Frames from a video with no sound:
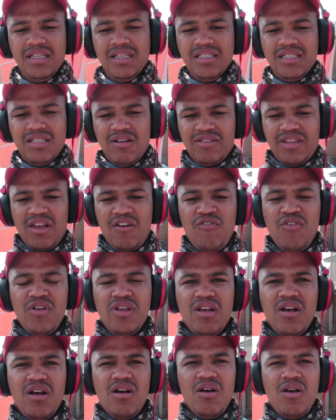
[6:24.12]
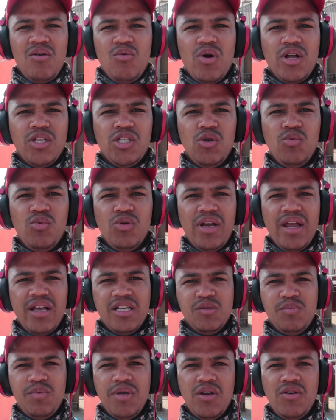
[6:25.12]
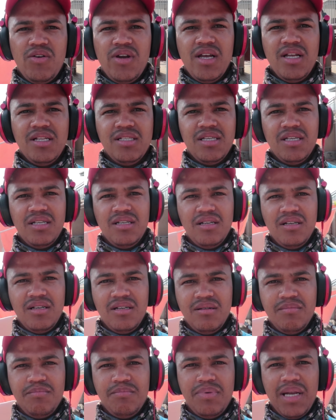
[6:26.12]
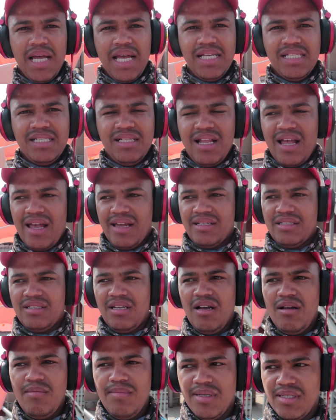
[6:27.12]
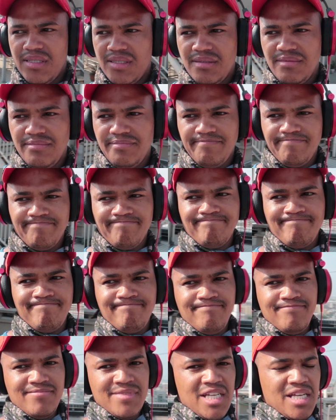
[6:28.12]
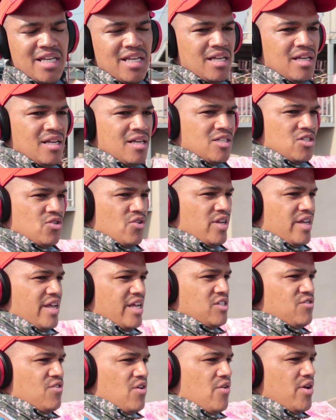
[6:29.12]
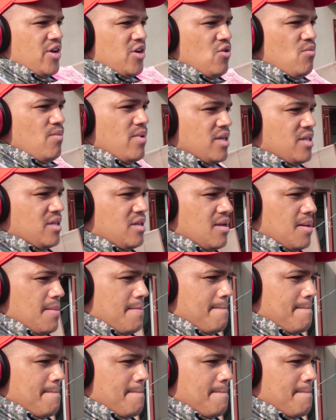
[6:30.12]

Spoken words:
in South Africa what you would experience in a place like Durban. So it gets very humid.